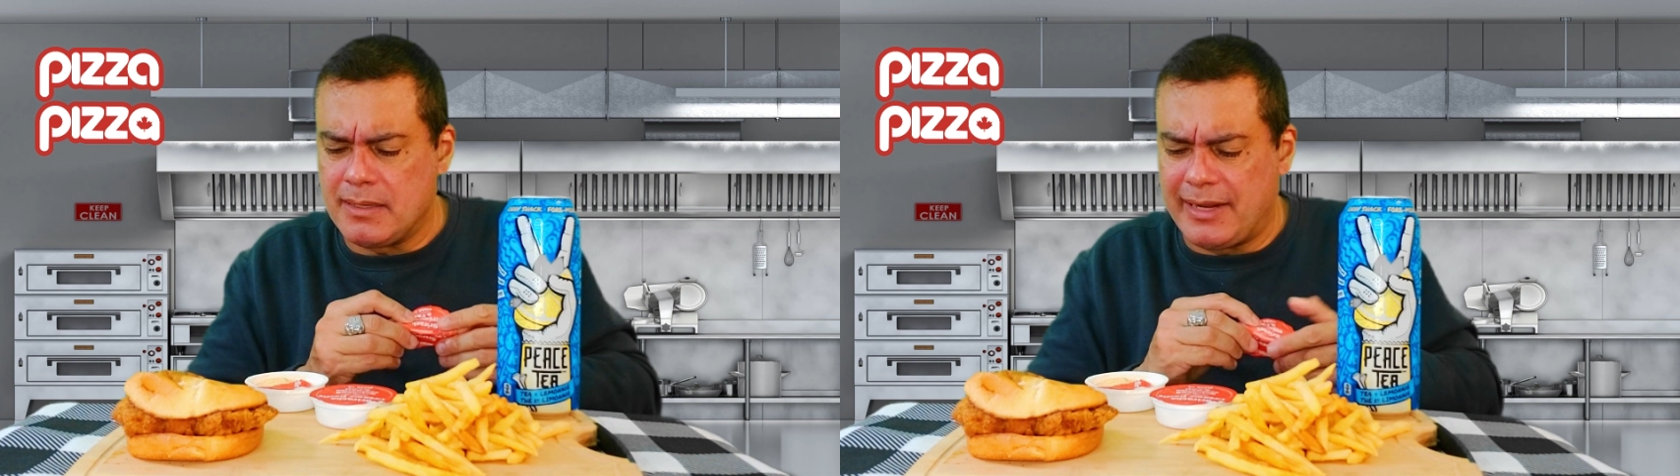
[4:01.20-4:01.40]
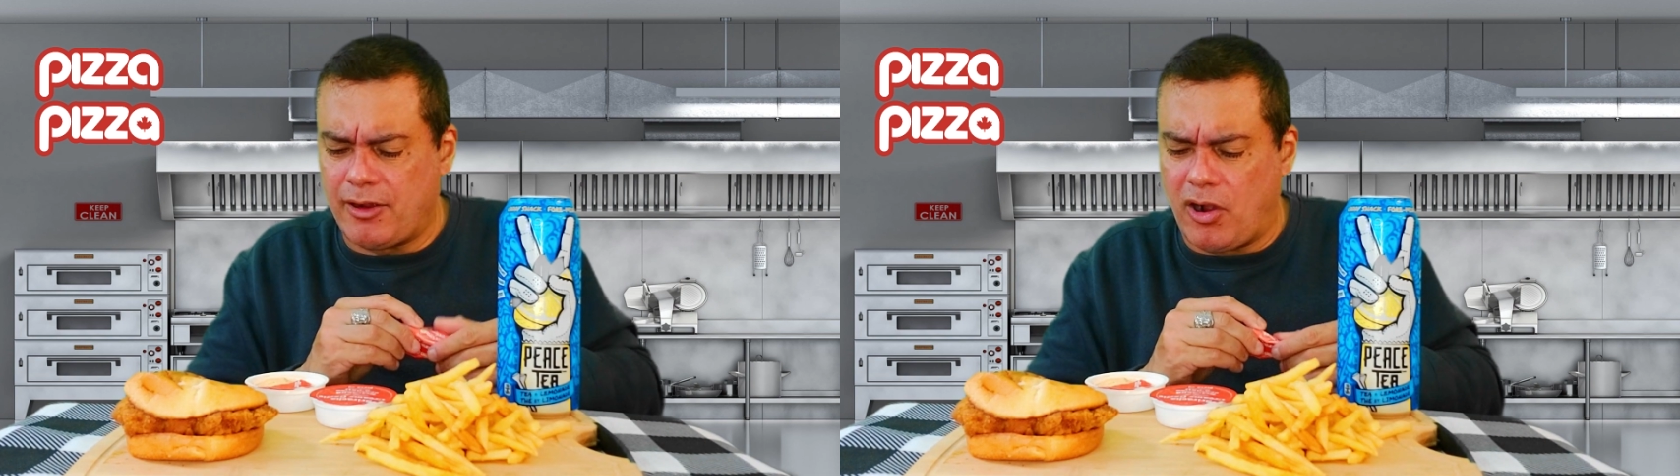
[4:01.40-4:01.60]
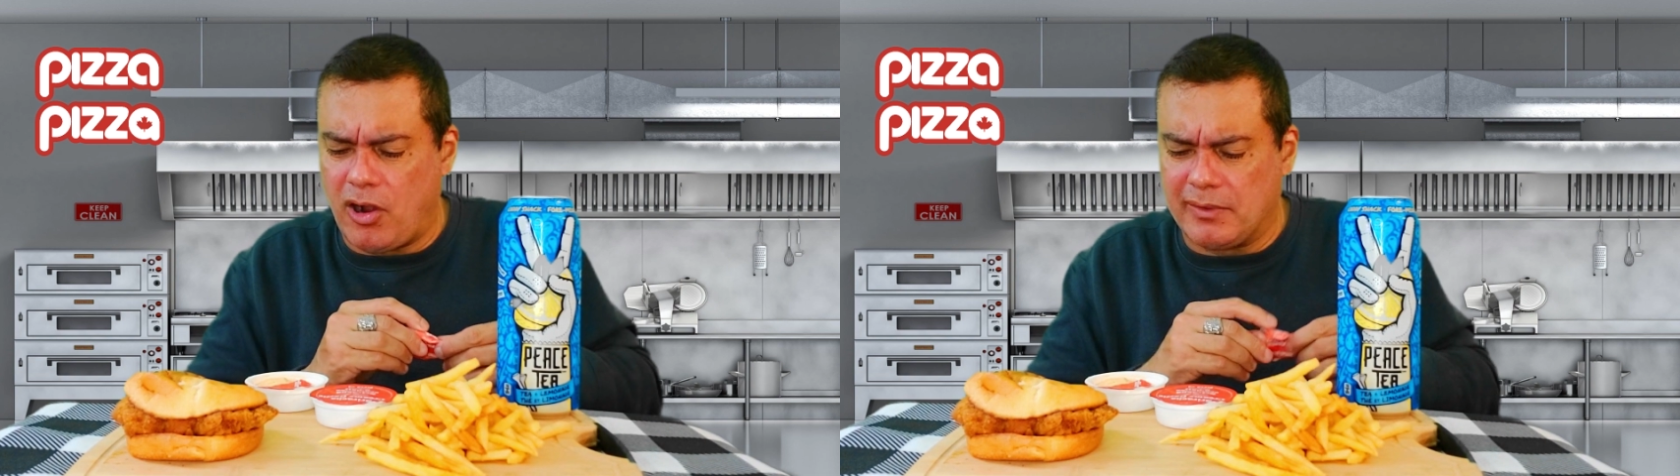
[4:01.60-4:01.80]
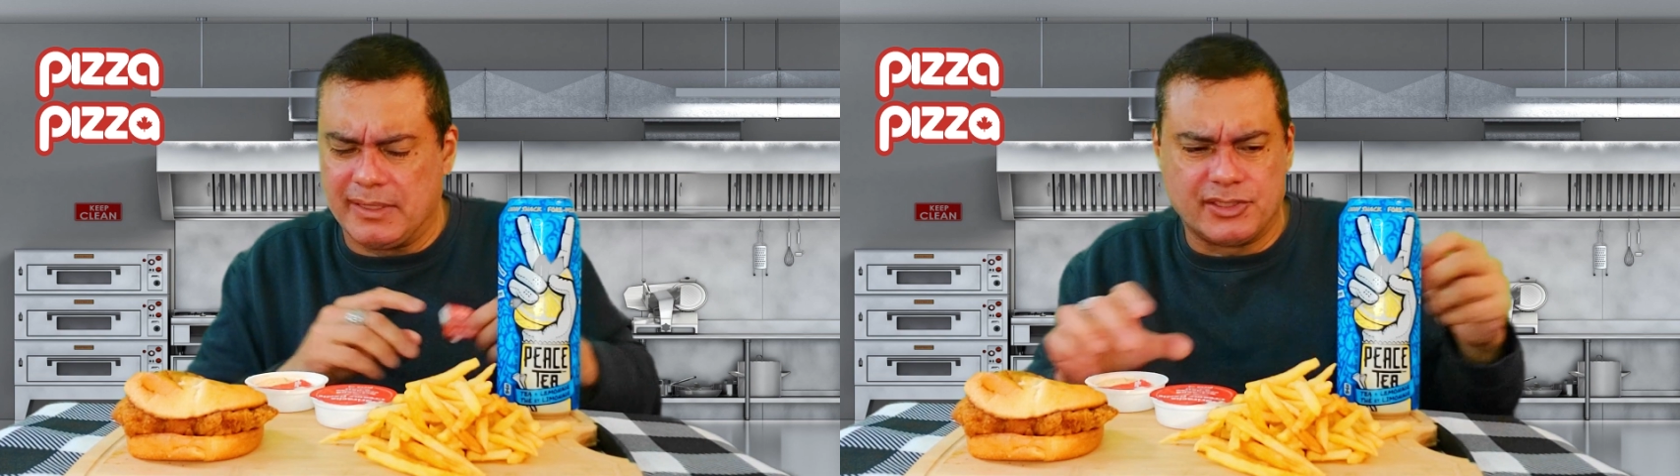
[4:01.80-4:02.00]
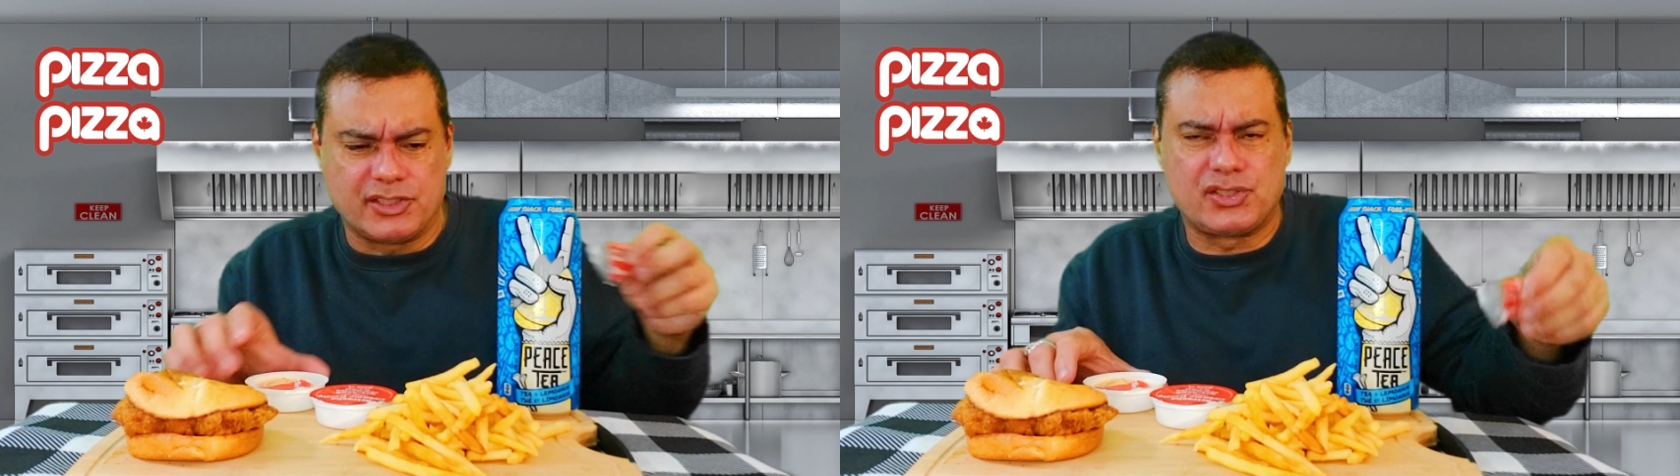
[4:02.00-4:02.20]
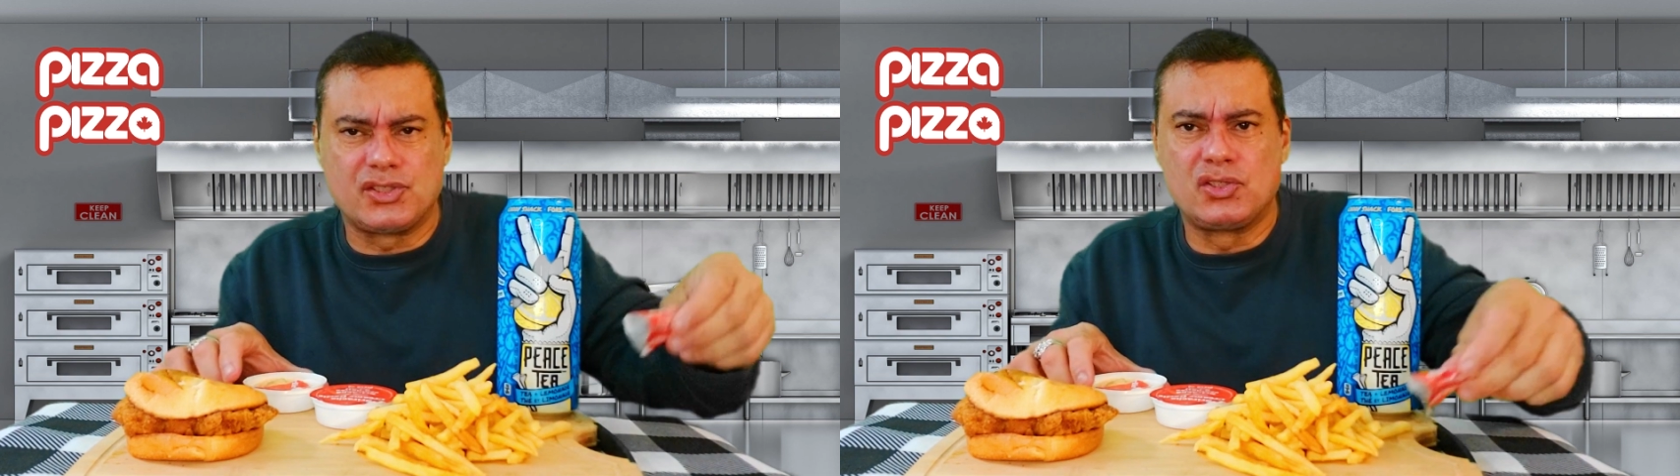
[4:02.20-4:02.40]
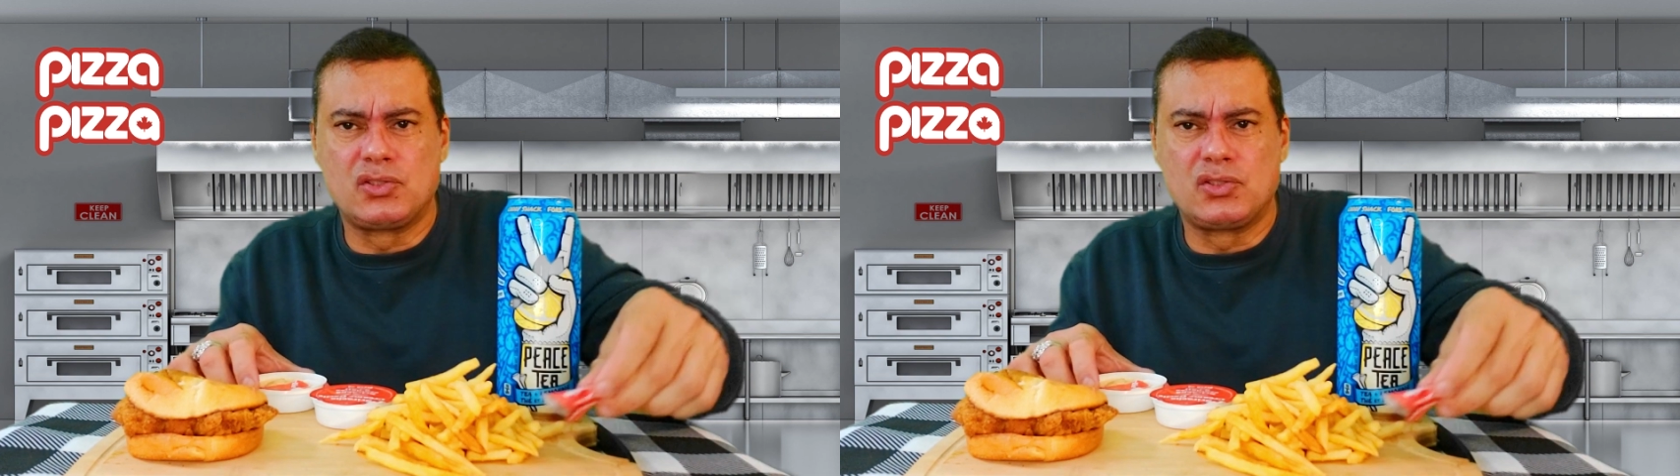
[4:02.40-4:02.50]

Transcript: orange.